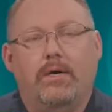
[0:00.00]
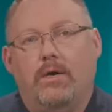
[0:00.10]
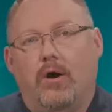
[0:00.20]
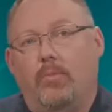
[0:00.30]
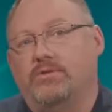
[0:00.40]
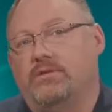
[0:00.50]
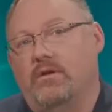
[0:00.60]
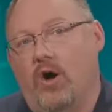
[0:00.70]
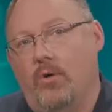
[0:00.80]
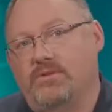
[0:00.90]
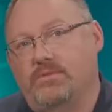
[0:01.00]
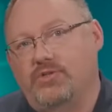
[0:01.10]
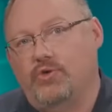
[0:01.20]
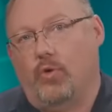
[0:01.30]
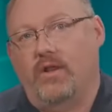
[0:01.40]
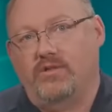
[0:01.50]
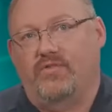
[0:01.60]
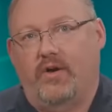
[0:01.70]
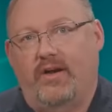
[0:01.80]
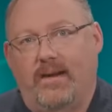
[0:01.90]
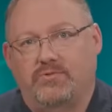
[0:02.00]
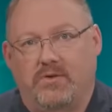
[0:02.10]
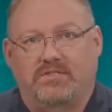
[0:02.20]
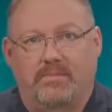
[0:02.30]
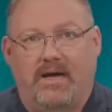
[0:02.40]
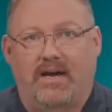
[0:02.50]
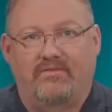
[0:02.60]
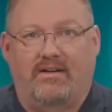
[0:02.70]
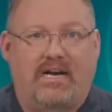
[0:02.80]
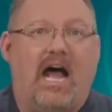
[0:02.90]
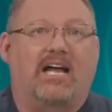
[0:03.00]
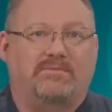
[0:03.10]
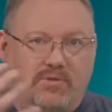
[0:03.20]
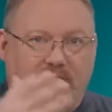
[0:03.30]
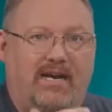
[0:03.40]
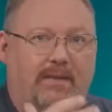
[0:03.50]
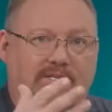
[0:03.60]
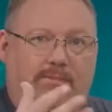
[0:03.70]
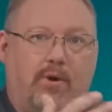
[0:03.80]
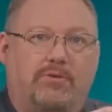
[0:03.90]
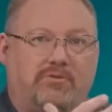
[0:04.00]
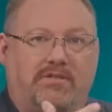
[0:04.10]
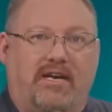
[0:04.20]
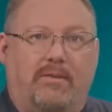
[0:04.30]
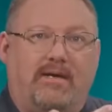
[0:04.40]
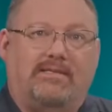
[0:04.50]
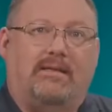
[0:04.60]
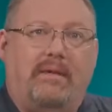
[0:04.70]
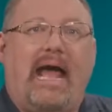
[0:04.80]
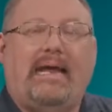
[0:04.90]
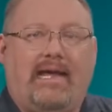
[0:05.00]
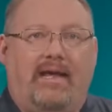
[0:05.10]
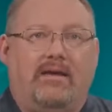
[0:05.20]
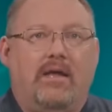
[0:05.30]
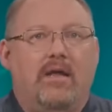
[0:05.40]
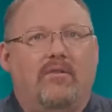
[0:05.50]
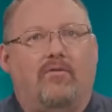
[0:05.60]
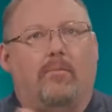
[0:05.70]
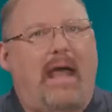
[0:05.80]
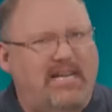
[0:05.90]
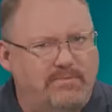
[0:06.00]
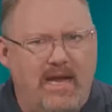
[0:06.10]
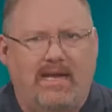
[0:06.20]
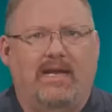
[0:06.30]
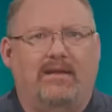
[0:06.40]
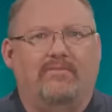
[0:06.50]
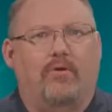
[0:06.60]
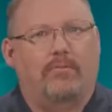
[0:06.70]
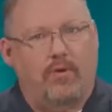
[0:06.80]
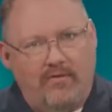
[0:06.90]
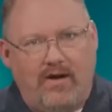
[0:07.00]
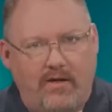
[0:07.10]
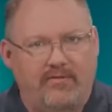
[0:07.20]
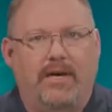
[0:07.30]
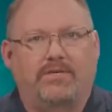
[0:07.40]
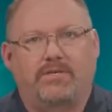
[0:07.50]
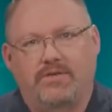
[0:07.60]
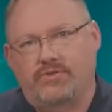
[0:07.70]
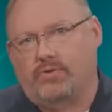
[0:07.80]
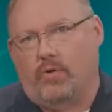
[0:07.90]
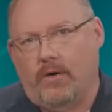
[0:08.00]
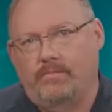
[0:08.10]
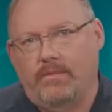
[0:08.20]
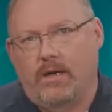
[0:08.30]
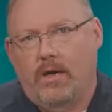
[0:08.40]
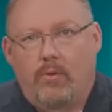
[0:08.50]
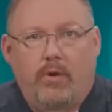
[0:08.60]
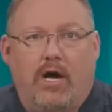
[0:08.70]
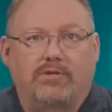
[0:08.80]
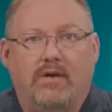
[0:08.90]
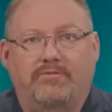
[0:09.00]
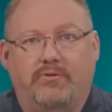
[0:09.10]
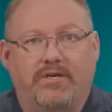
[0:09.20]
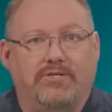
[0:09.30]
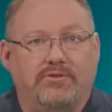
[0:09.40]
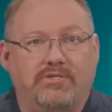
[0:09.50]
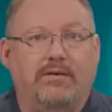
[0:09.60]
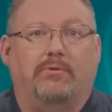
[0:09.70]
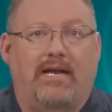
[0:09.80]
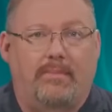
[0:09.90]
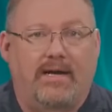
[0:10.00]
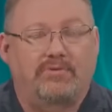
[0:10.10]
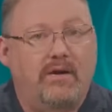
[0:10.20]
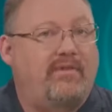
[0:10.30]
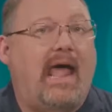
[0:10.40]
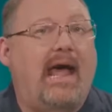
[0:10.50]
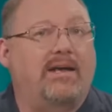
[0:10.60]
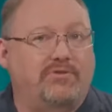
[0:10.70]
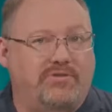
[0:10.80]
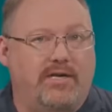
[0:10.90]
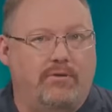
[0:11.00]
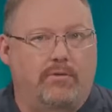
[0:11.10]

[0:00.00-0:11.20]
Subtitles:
Almost a majority of those video games run some kind of a Cosmos database or Postgres database in the back end for matchmaking, for profile information stored. We also have traditional SQL database. We have Azure SQL.